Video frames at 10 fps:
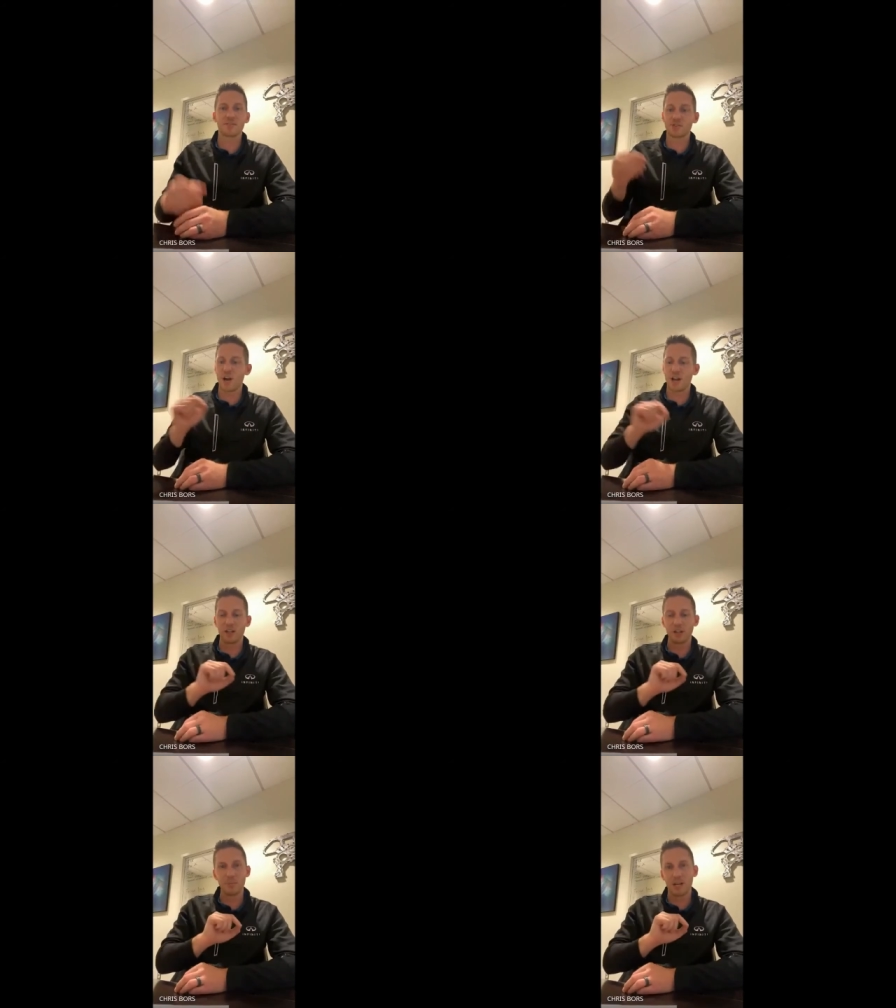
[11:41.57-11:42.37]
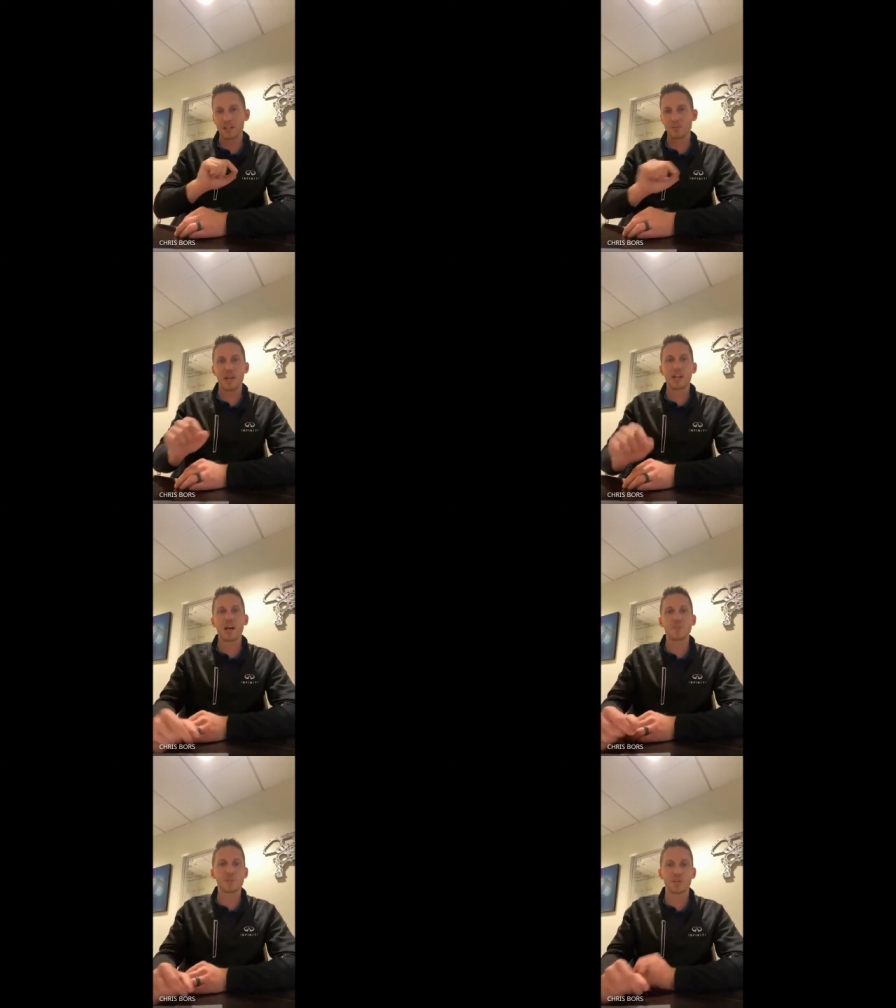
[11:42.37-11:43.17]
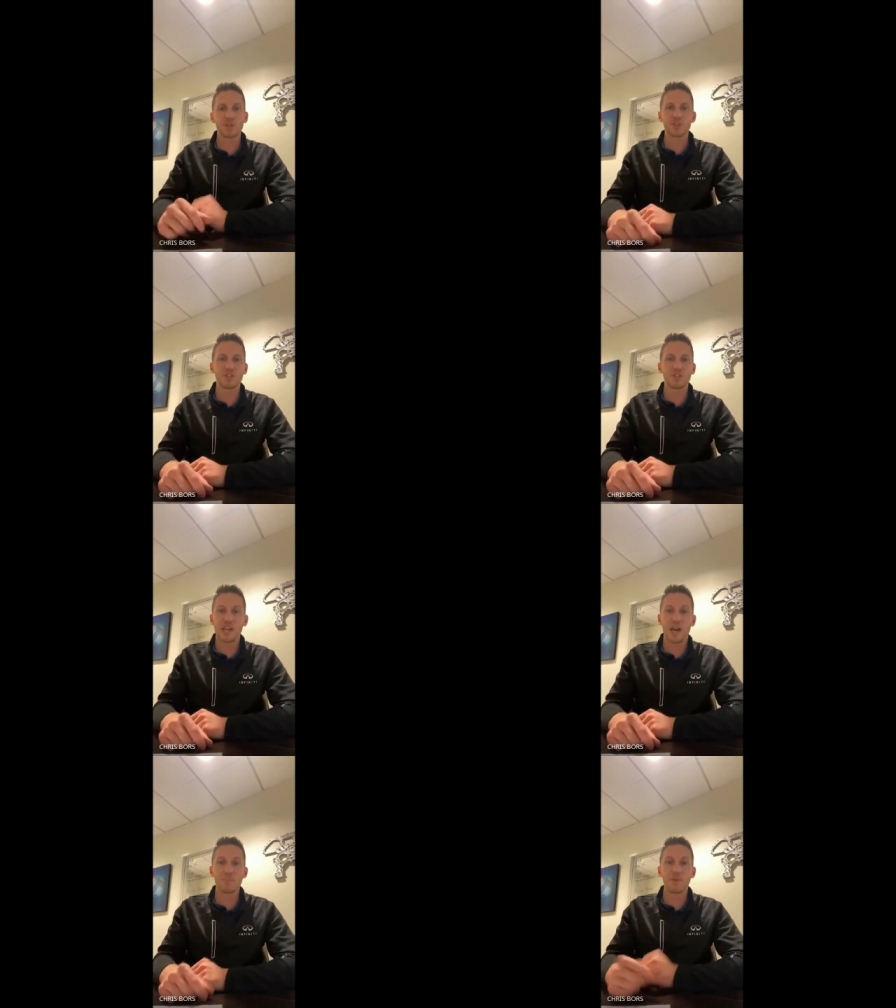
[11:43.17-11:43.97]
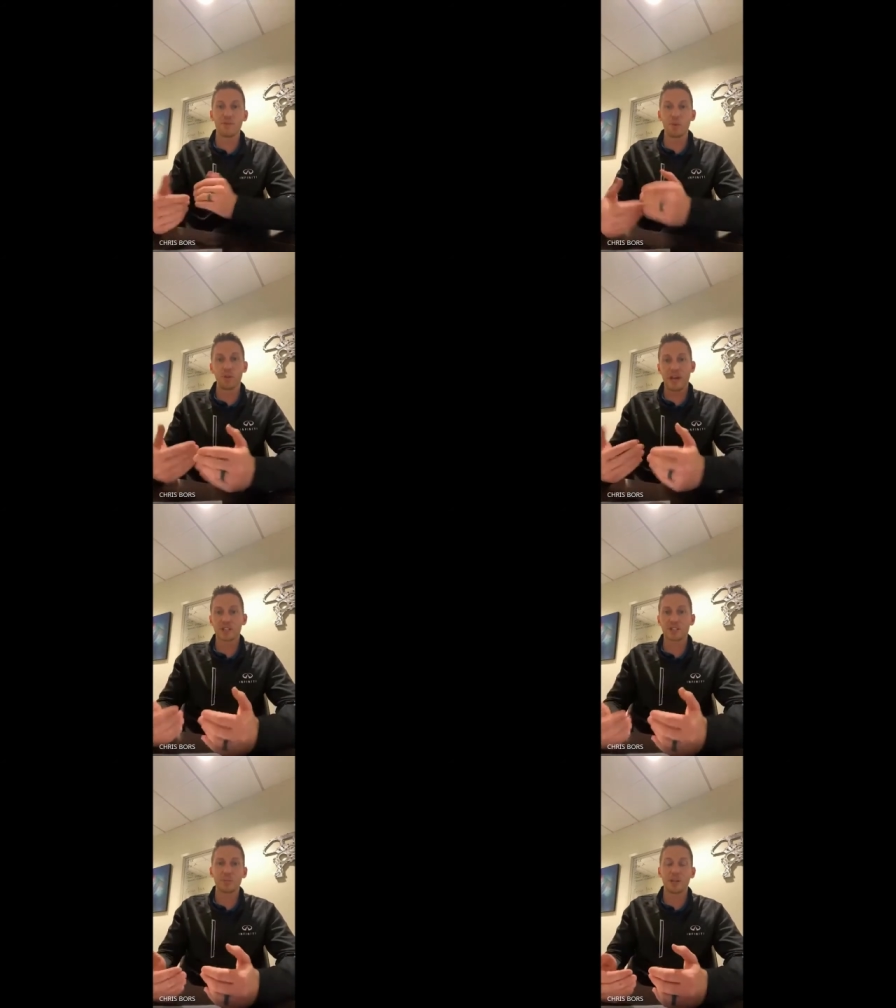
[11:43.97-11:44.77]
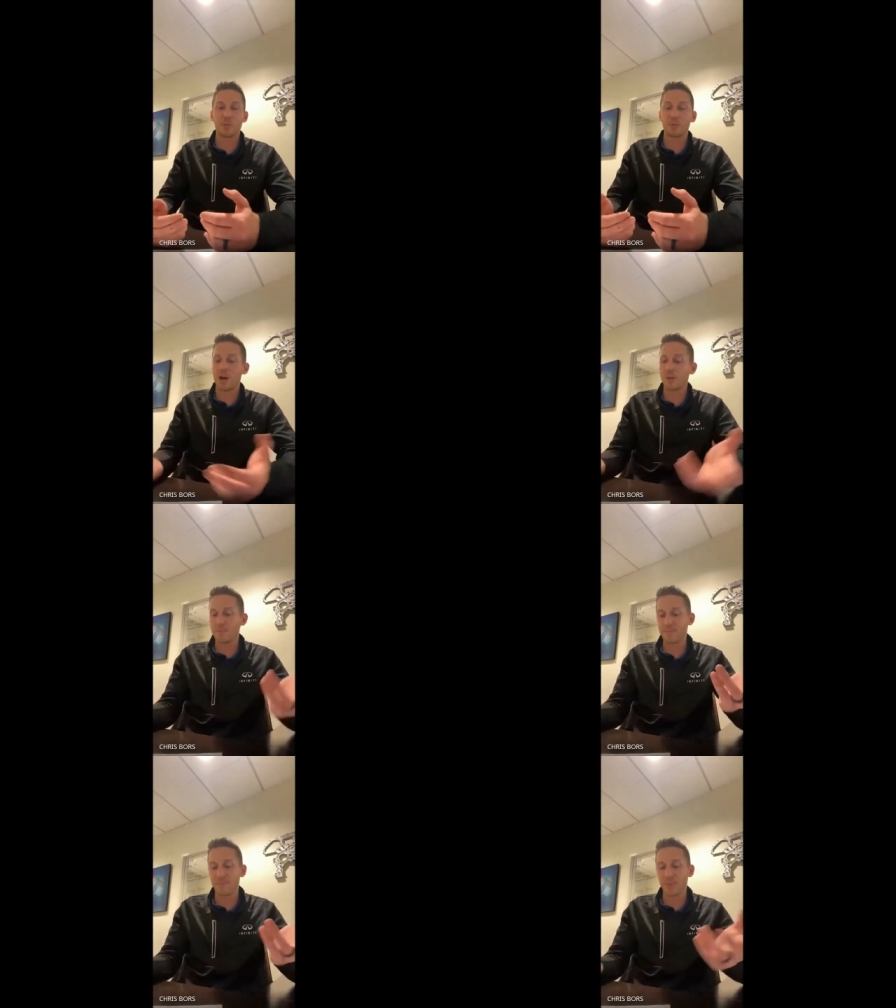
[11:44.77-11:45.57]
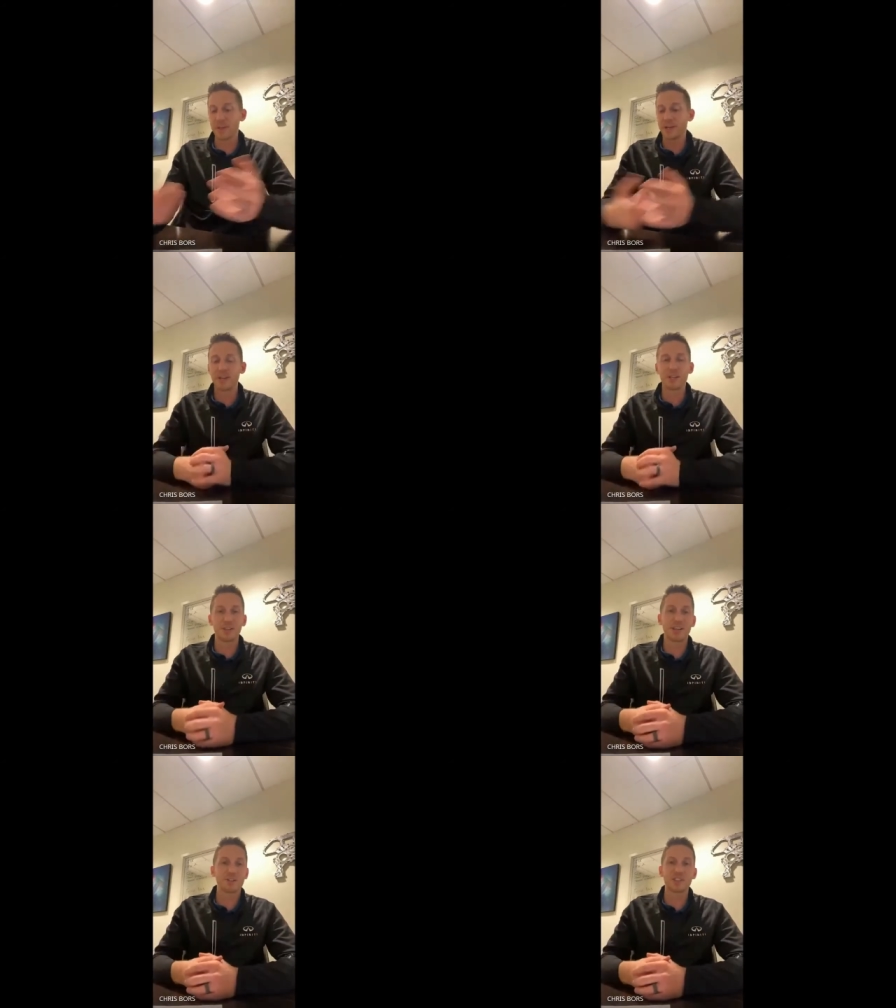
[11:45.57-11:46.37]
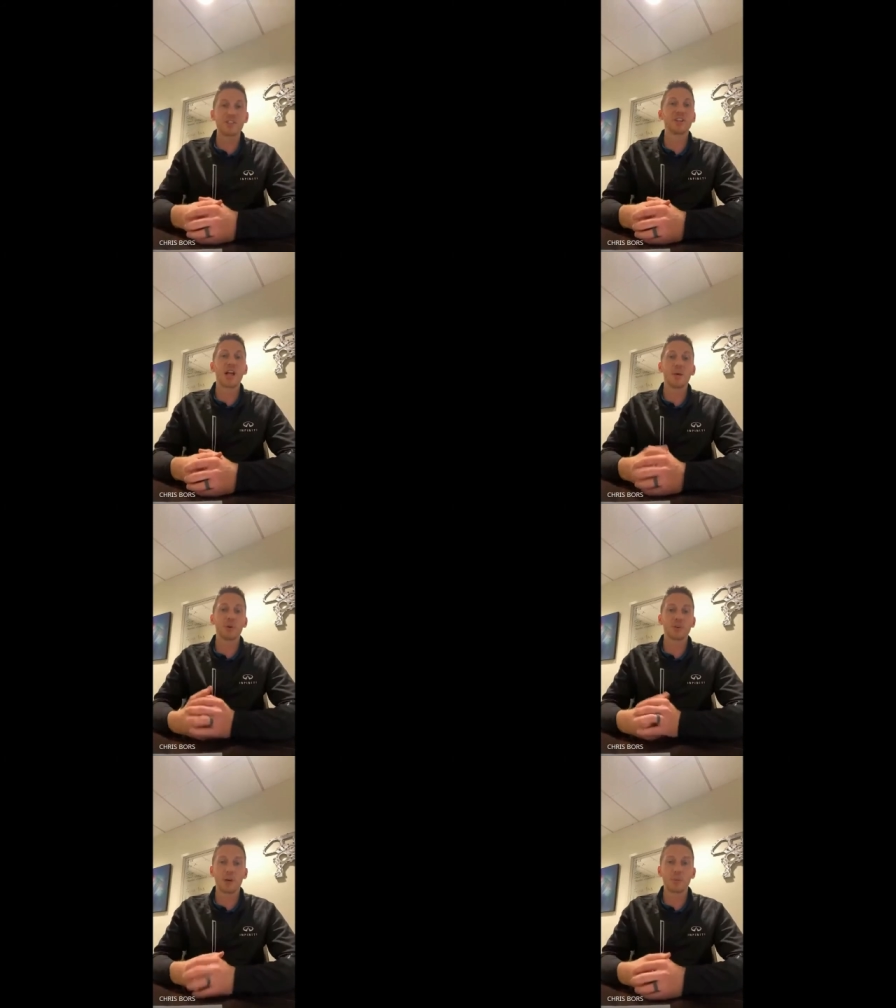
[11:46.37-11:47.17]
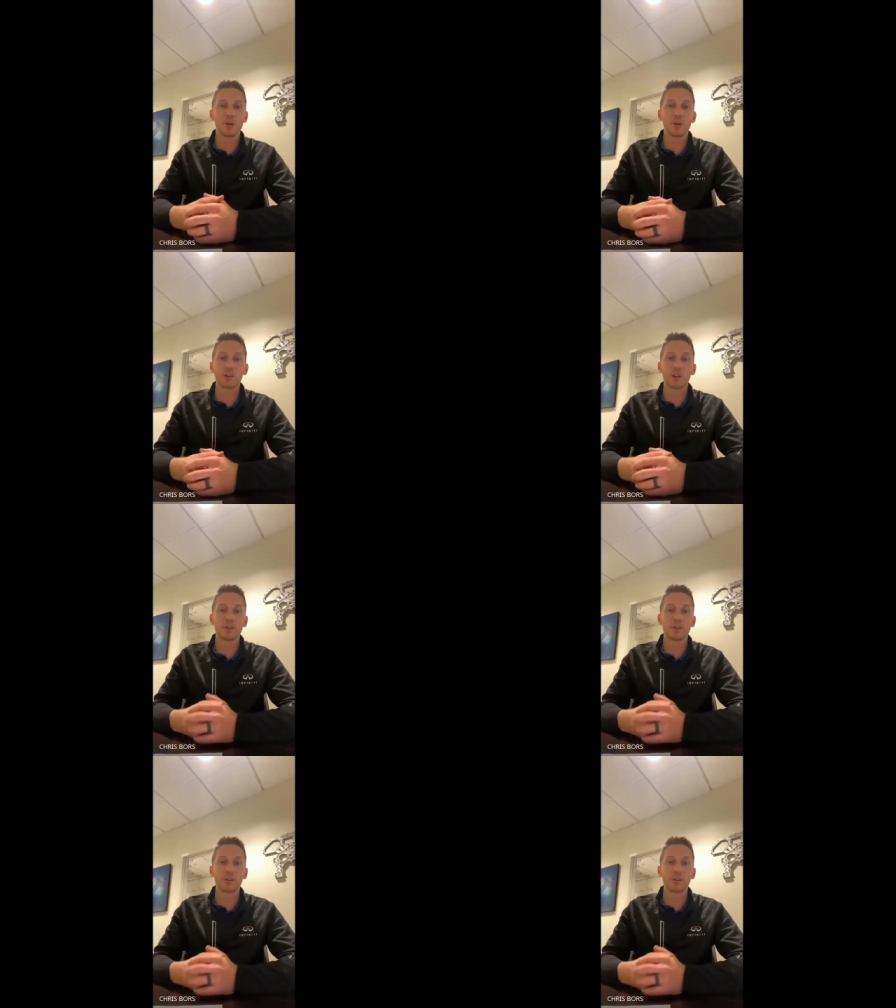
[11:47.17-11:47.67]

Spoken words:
Try and eliminate as many obstacles as you can before they actually become a problem. It'll save you a lot more time in the long run.